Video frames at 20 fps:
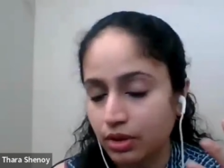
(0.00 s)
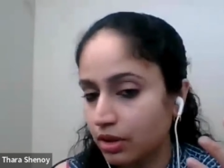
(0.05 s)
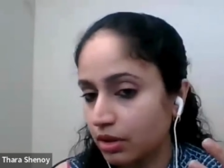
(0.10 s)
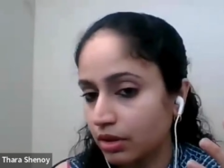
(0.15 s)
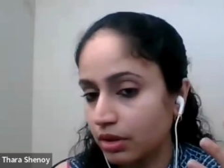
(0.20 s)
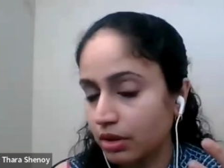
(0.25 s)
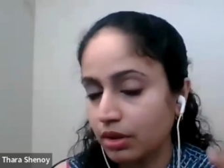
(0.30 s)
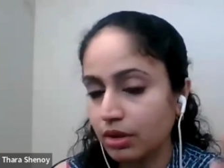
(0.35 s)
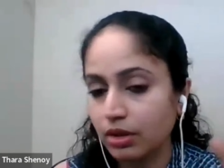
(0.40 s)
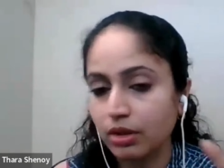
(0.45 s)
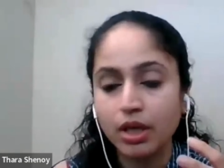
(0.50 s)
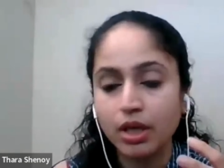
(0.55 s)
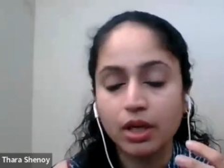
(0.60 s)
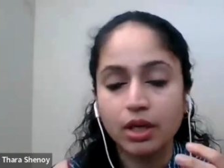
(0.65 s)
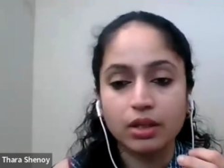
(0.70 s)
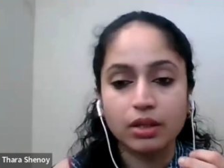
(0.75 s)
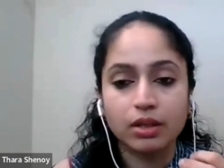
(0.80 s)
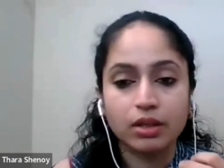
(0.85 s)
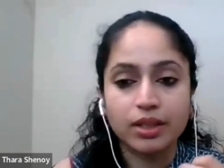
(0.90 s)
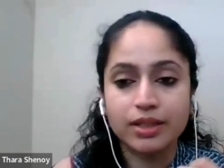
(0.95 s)
Here,
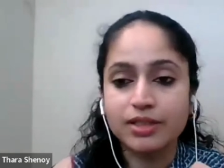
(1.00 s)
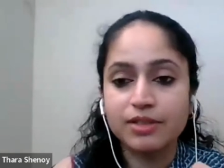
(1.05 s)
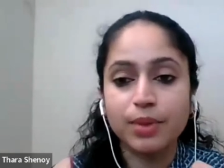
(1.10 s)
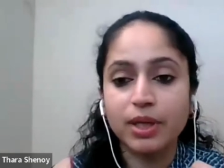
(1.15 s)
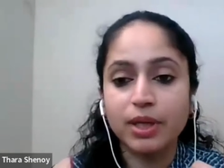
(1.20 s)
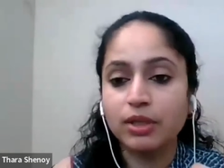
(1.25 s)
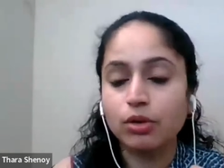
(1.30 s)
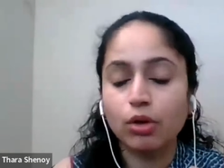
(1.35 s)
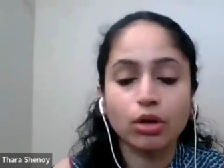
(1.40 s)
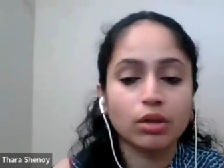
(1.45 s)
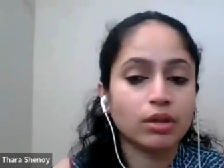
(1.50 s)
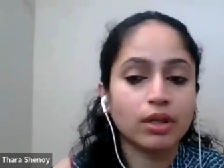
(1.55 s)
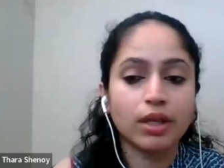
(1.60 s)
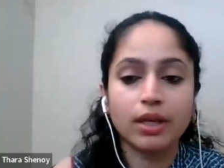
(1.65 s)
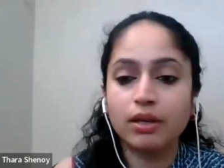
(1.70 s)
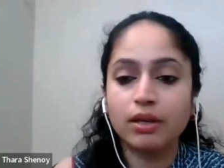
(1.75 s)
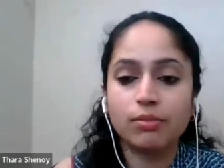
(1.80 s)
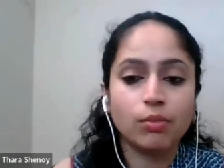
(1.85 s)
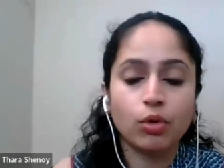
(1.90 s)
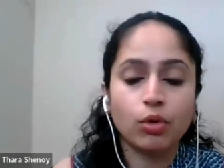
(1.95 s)
kids might not
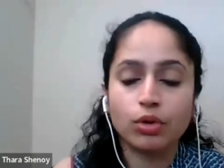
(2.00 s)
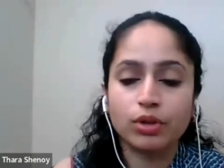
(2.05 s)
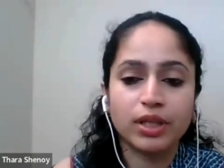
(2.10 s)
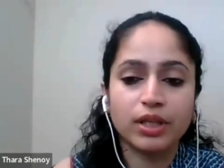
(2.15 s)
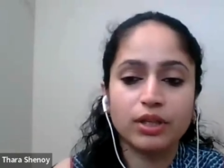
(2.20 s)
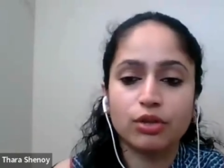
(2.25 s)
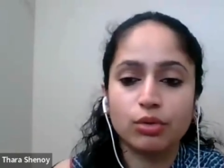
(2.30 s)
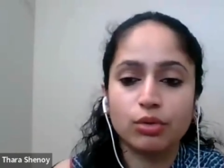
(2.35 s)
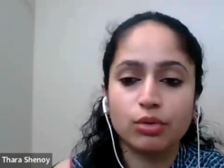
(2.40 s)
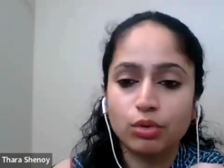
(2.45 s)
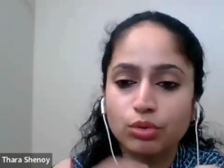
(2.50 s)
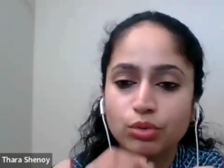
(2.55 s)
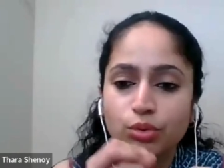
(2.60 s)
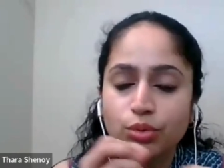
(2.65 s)
take more than, you know,